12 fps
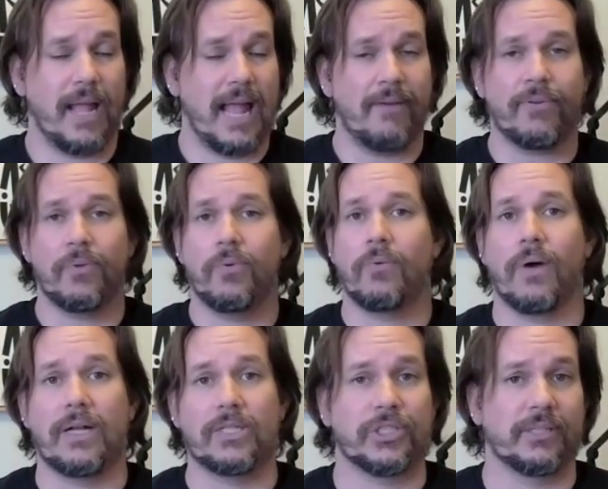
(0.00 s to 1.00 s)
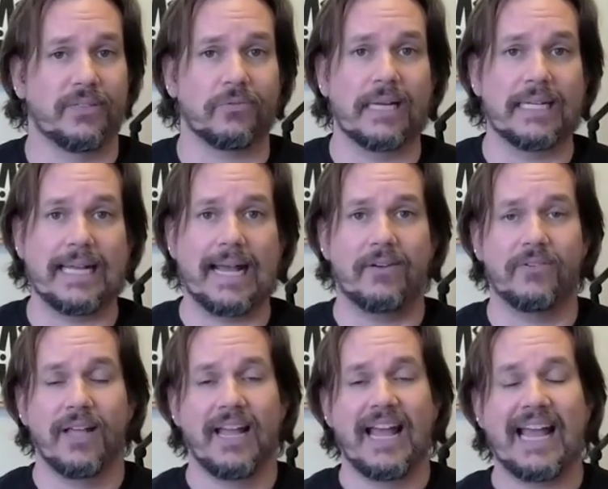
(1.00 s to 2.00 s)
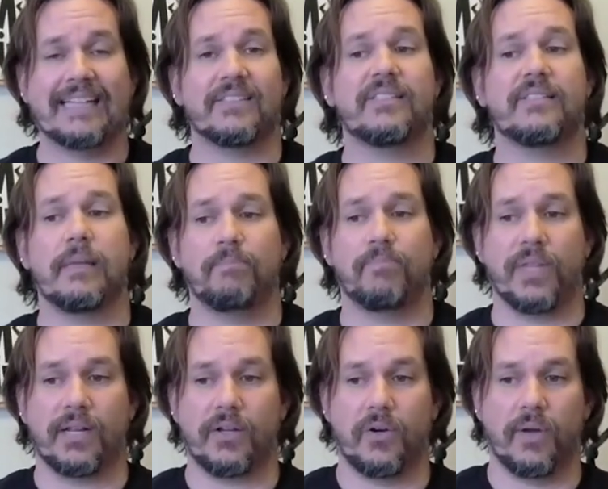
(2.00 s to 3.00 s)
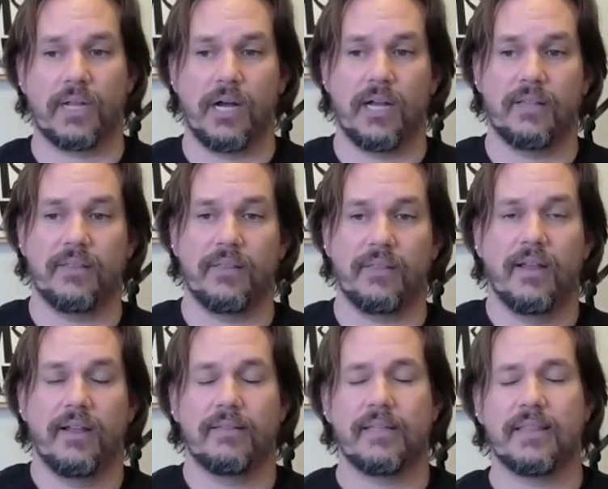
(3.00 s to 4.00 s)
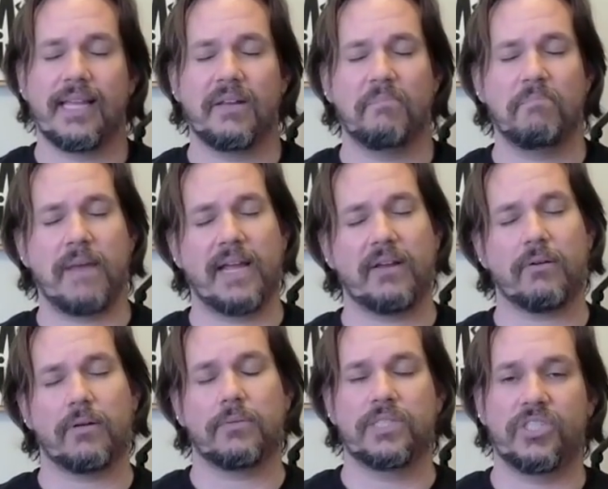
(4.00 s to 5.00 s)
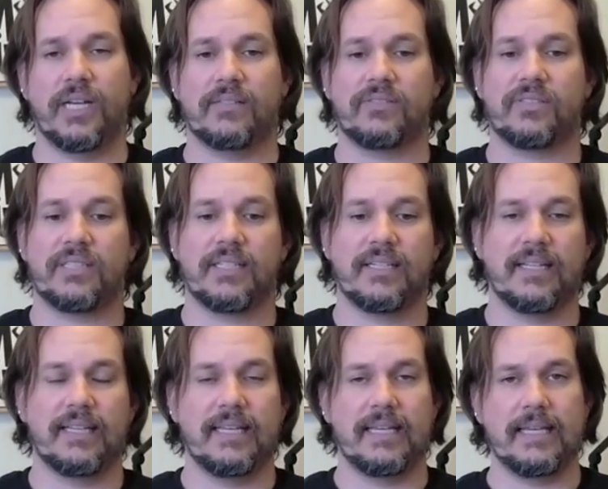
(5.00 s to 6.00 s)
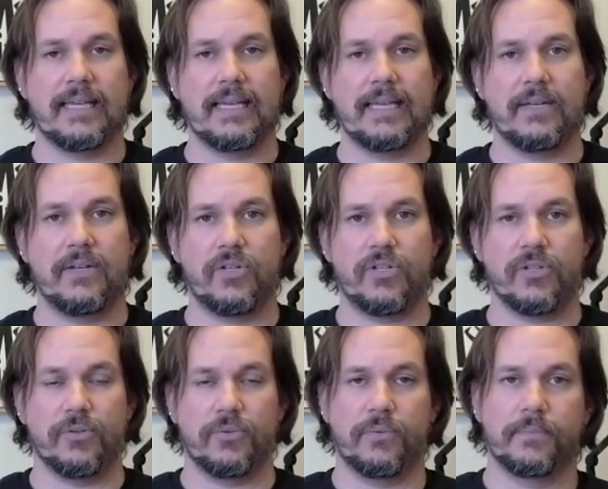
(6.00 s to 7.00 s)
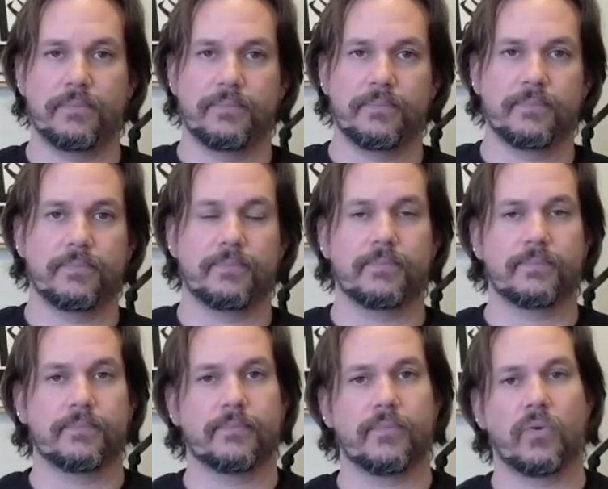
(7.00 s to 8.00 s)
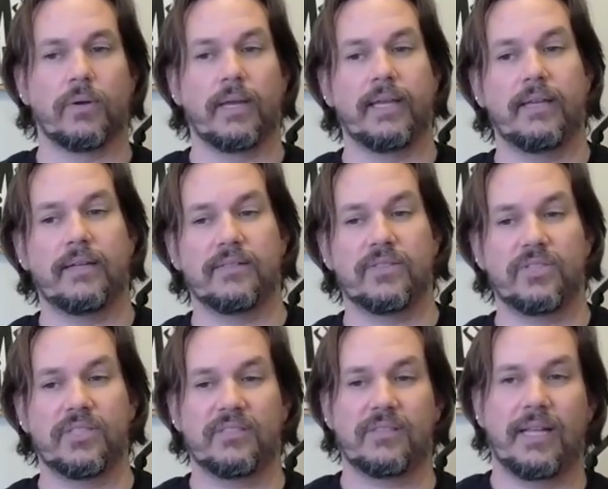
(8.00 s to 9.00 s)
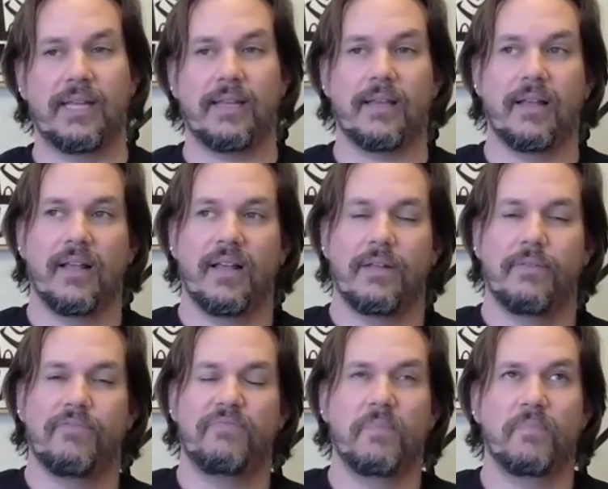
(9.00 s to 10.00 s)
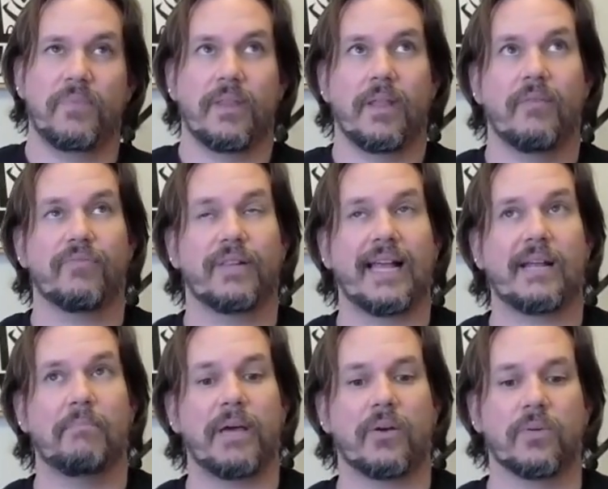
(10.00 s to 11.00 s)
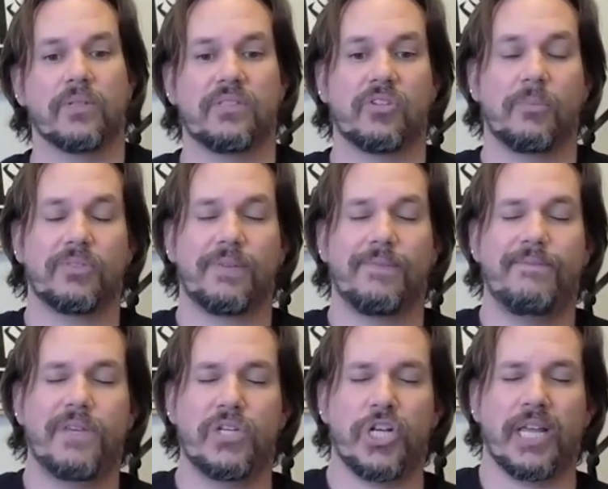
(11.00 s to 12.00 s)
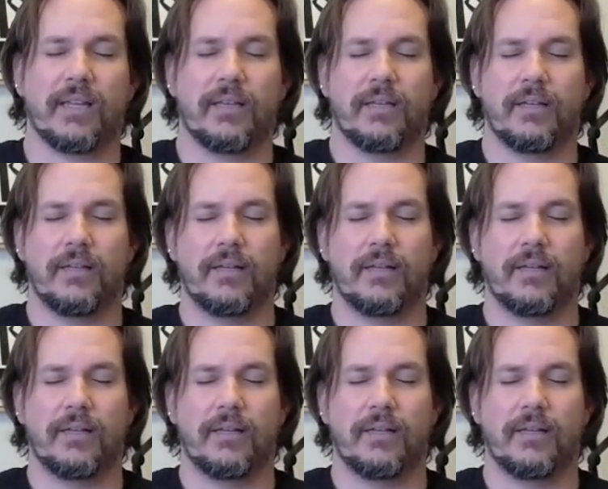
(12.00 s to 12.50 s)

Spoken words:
everyone watching this right now has something going on that they can micro adjust into, right? And it's just like, for lack of better words, it's almost fidgeting